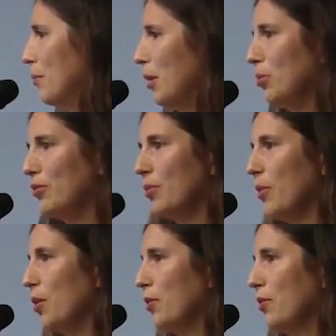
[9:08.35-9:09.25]
People from
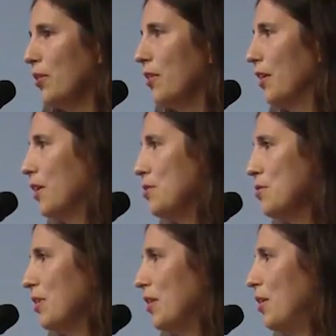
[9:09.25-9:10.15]
all over the
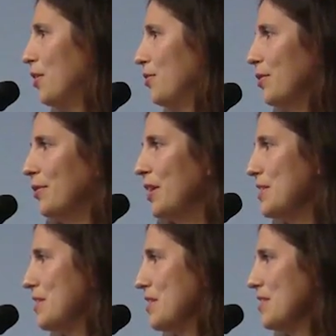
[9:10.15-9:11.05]
country and all different
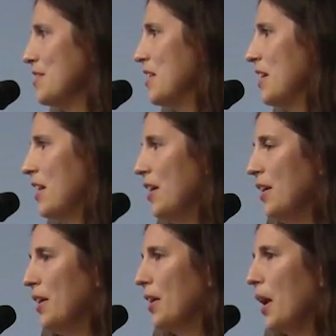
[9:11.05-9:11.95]
races
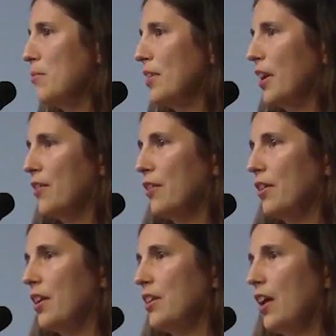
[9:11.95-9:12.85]
came together
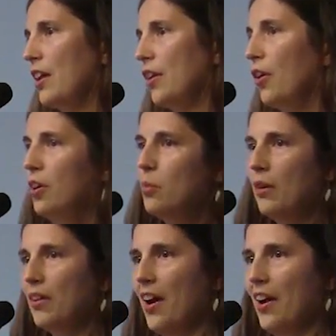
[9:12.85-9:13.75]
and heard
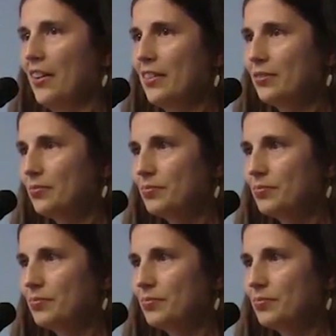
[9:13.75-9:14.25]
about God.